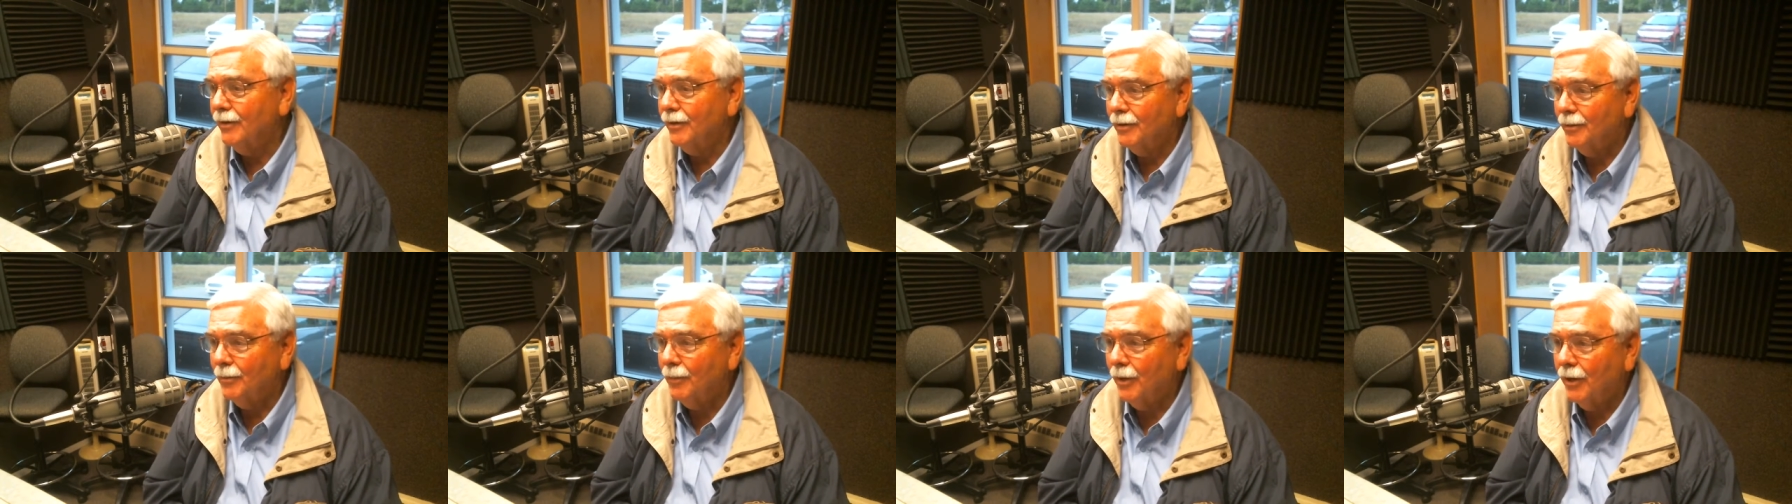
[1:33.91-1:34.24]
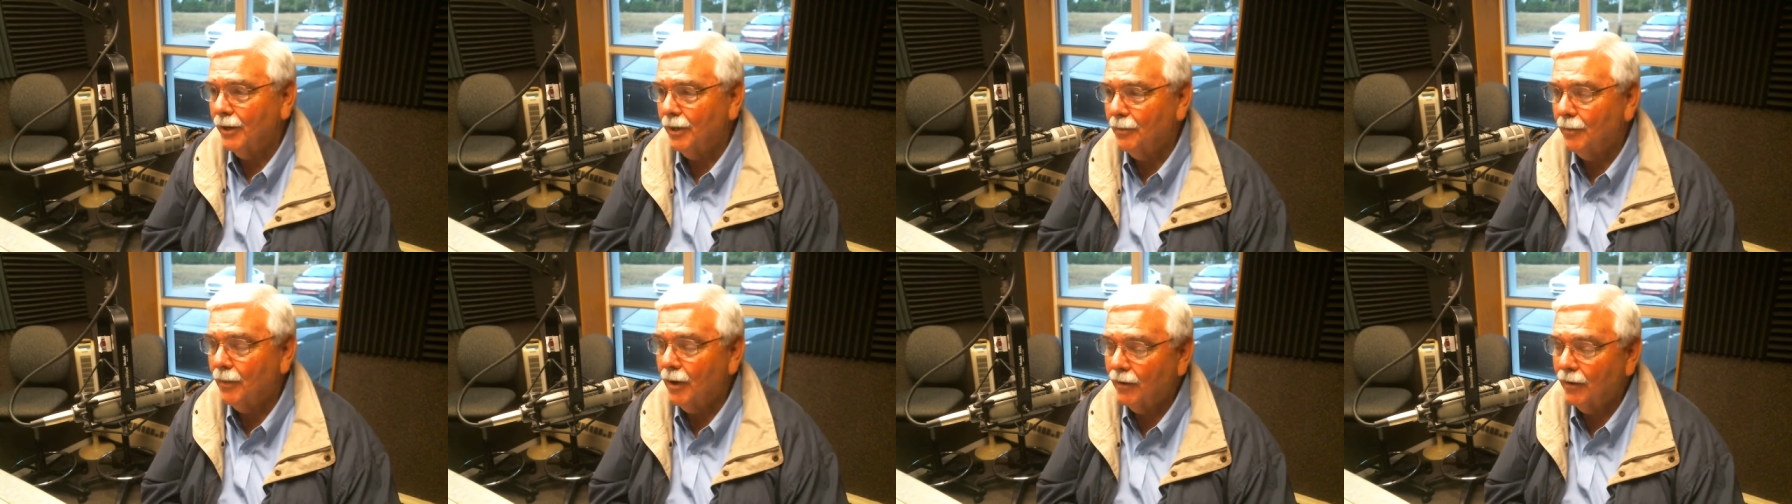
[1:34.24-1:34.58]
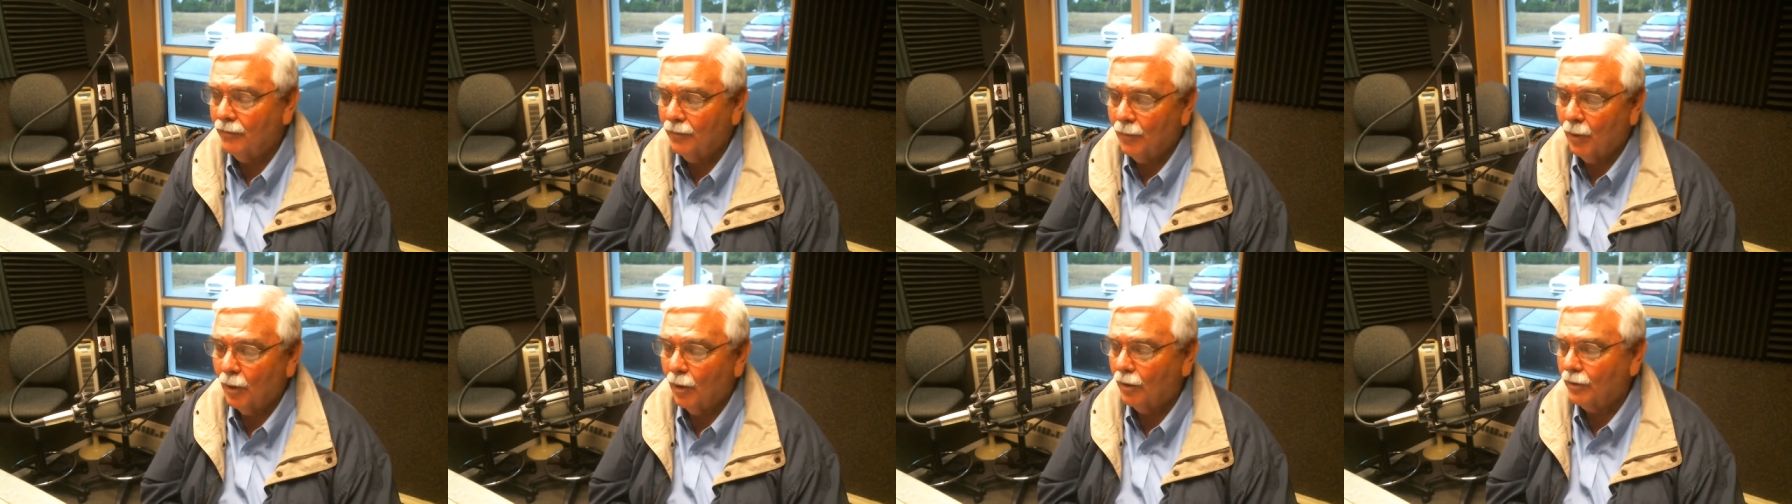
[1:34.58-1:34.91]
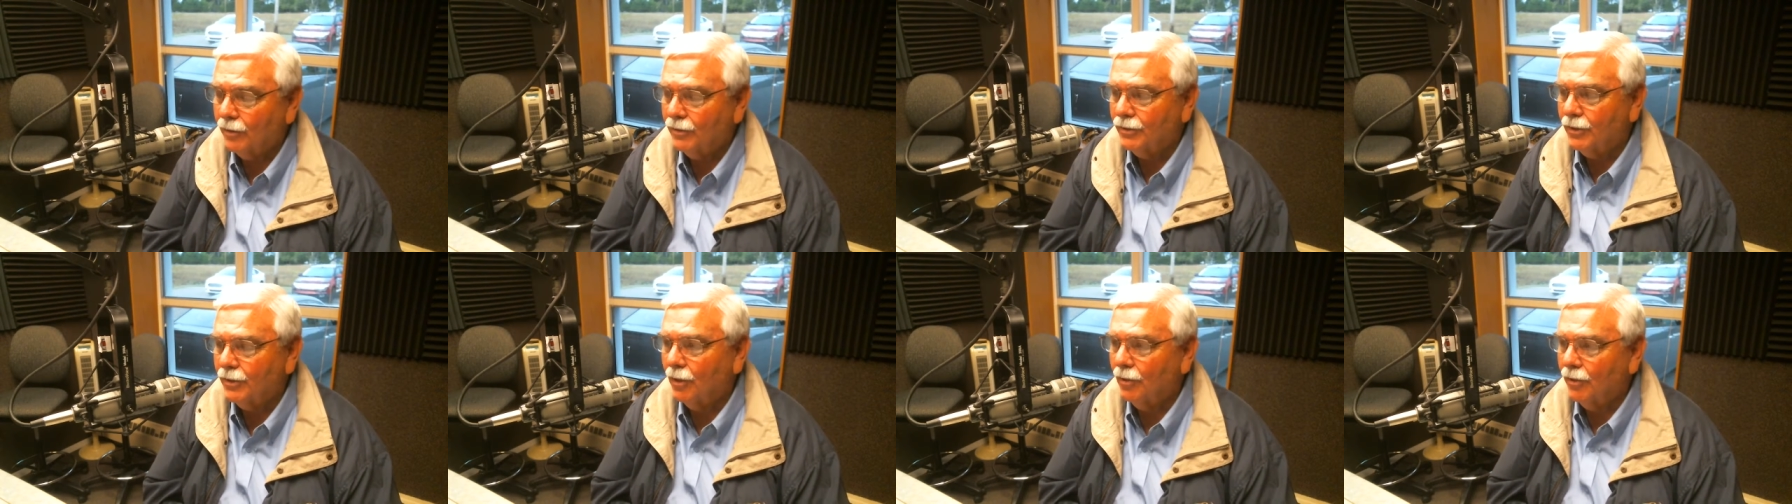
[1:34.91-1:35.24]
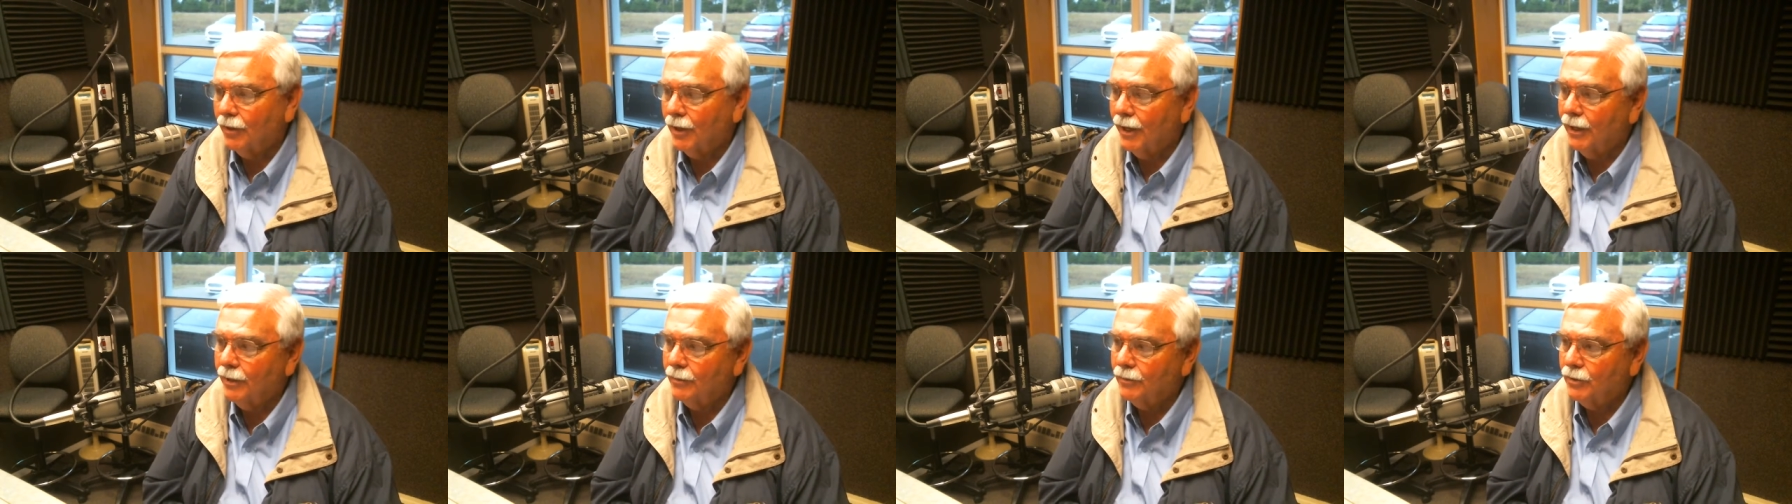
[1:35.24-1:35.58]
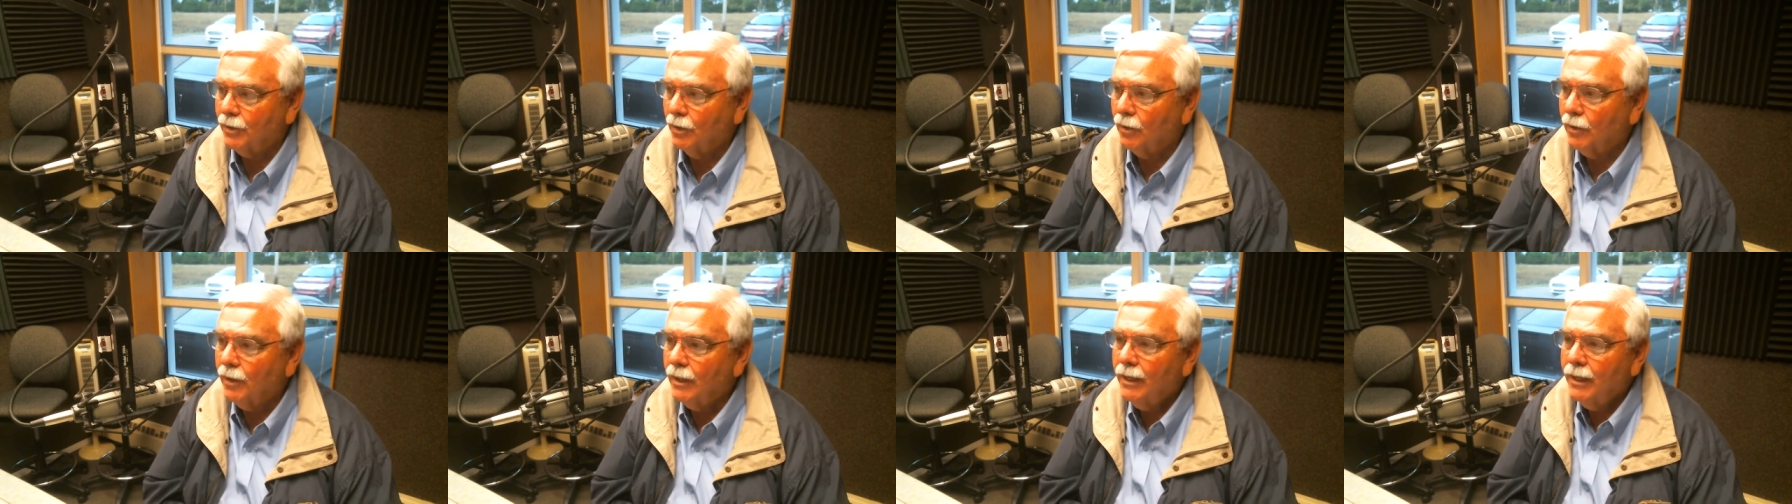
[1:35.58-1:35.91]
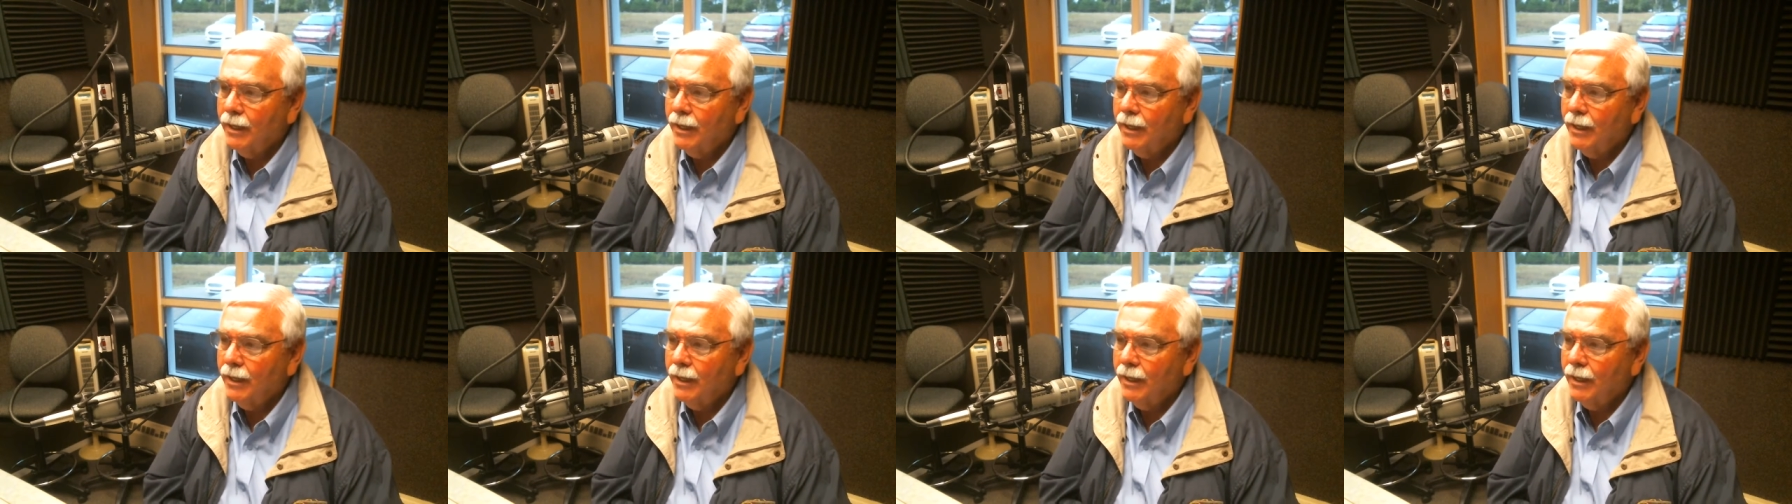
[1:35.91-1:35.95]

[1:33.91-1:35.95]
and a buddy of mine from Arkansas came. So